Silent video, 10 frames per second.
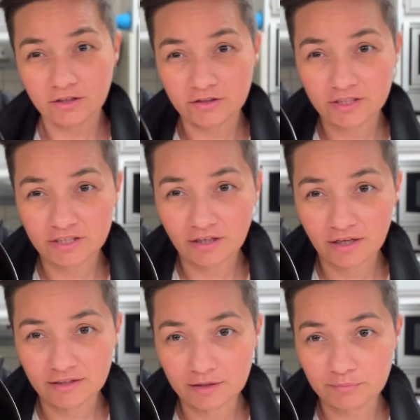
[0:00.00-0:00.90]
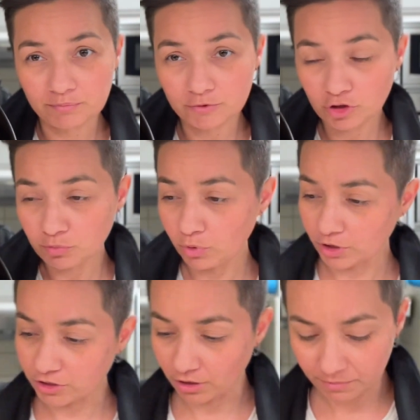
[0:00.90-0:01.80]
Just got the 2 pork
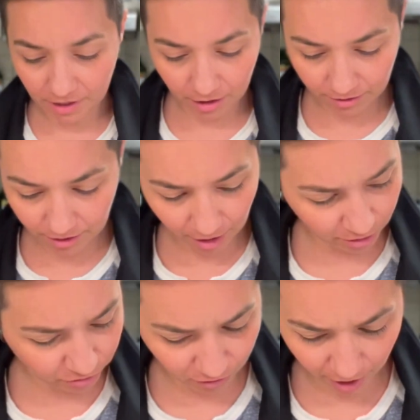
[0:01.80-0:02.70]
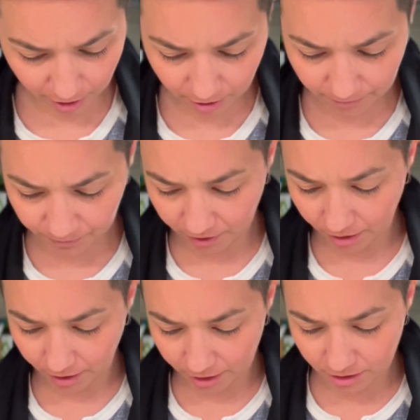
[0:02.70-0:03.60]
chops out of the air fryer, and
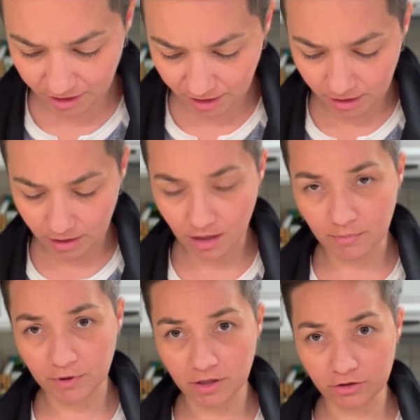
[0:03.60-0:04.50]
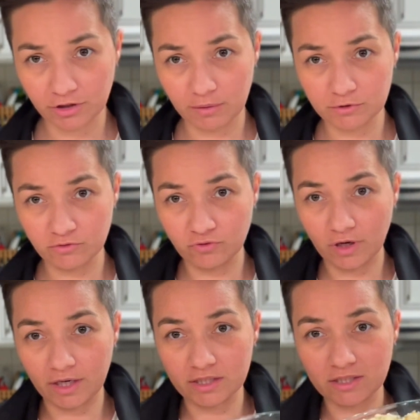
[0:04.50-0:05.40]
I just heated up 100 grams of
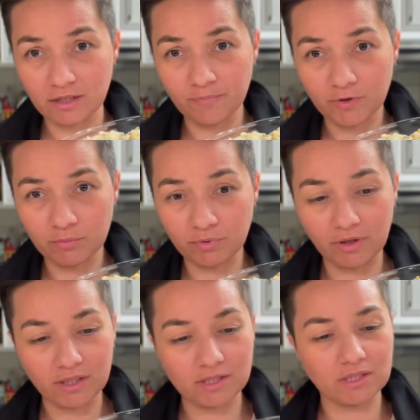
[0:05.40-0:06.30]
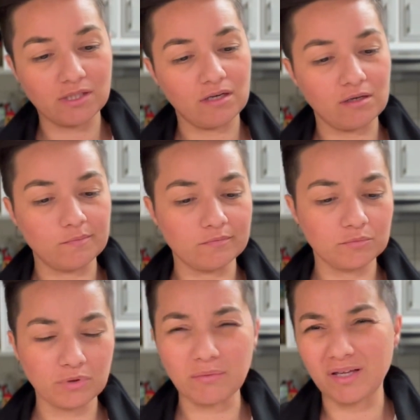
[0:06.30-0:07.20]
rice plus
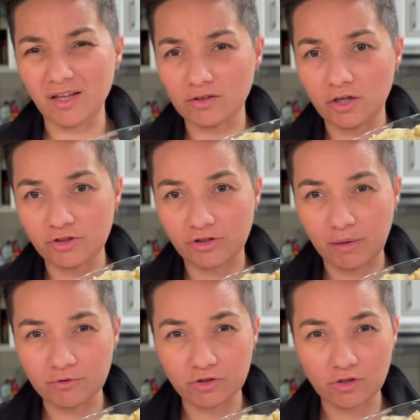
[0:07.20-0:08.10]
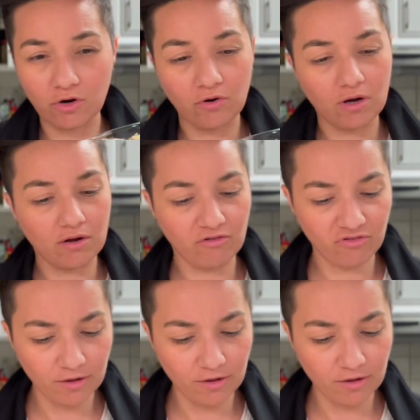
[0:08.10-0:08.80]
probably another 100 grams or so of